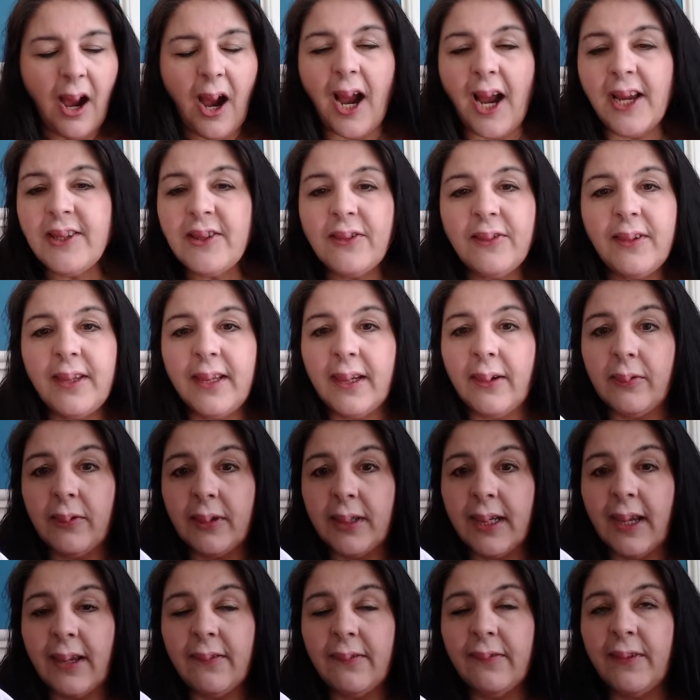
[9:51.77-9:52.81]
I don't think I'm going
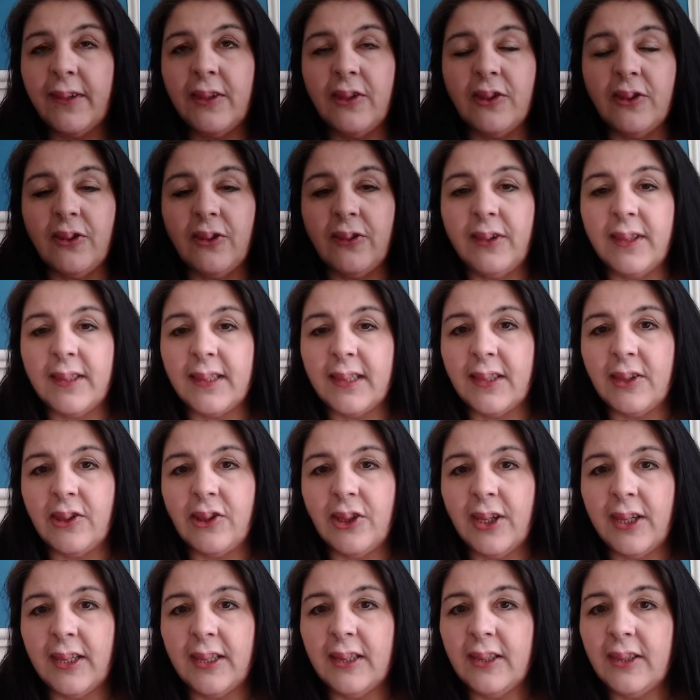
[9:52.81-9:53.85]
to get a finish on this
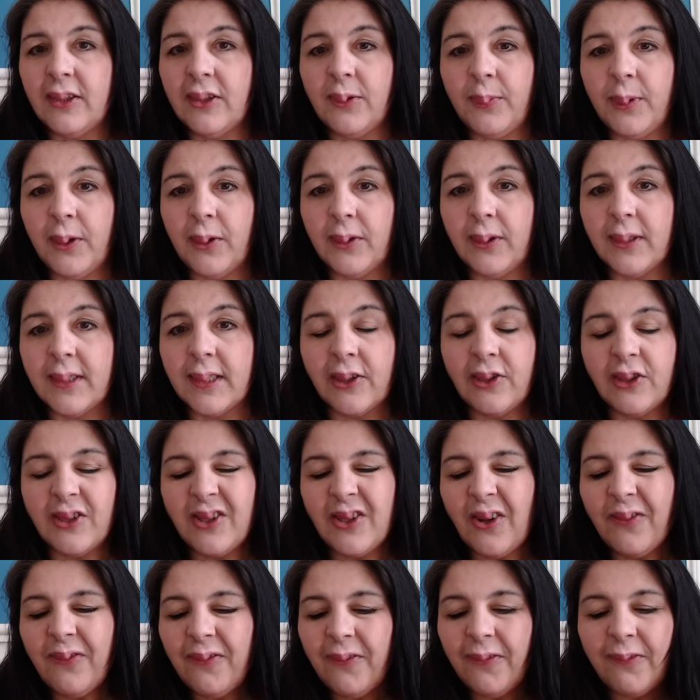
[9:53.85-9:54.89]
year, to be honest. I just
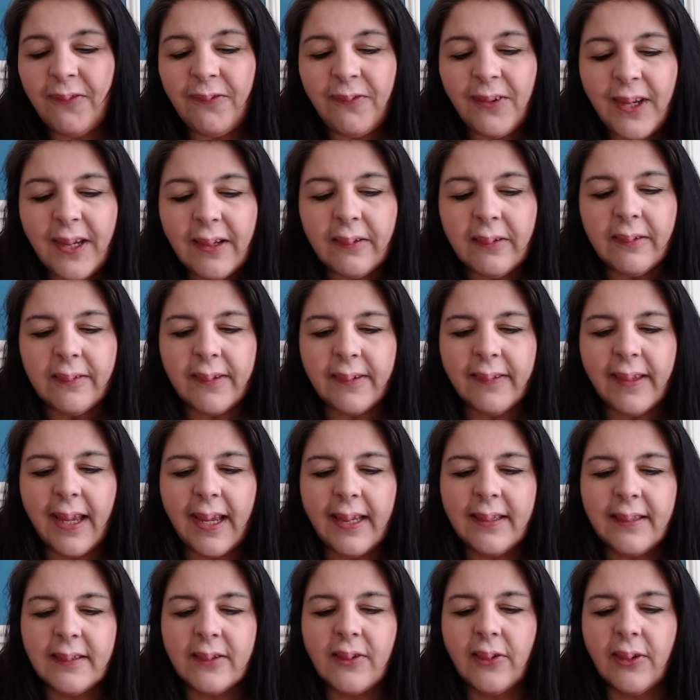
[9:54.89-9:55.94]
don't feel that
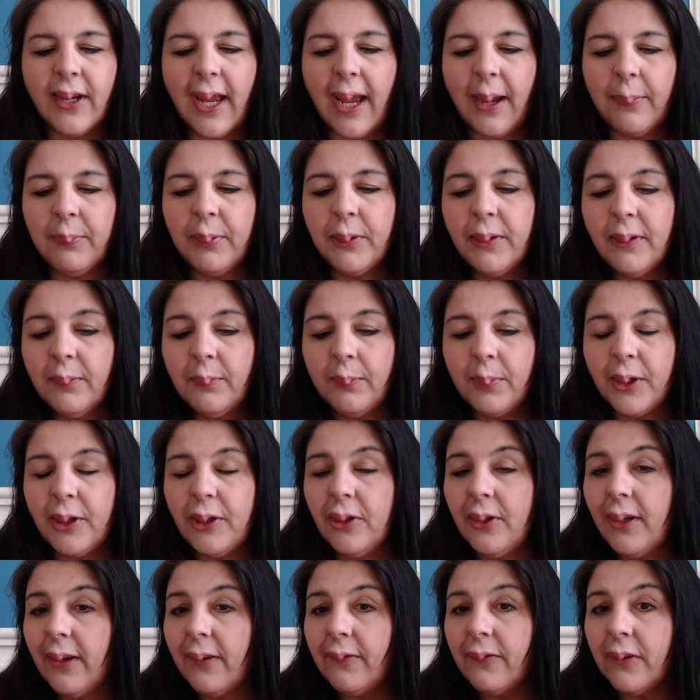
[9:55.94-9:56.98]
is going to happen, but
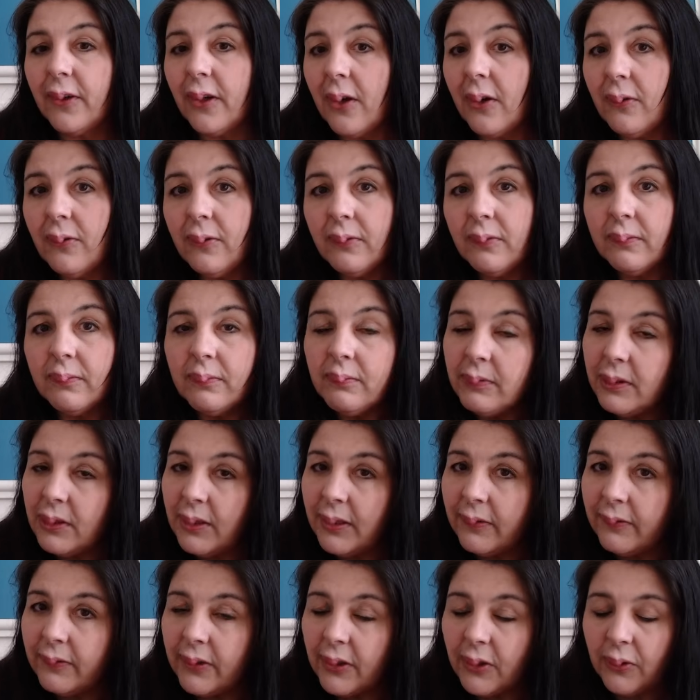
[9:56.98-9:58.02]
you never know. You
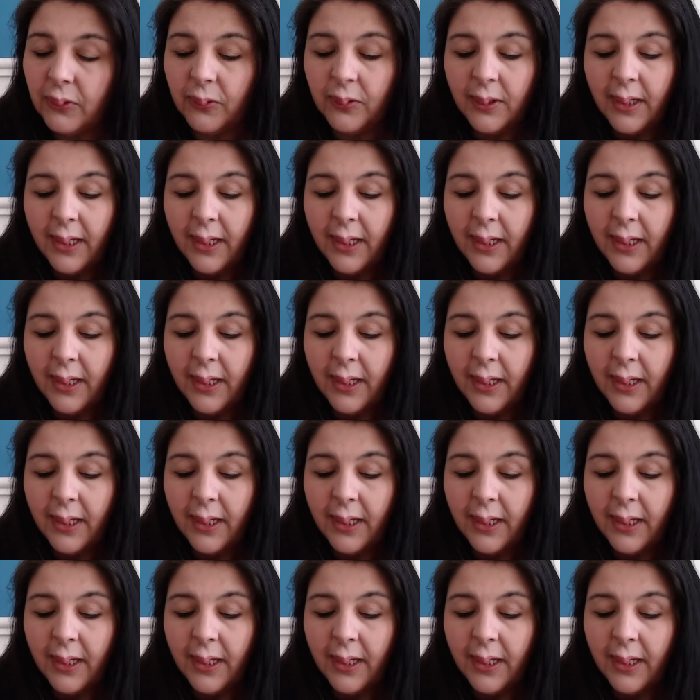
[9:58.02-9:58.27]
never know.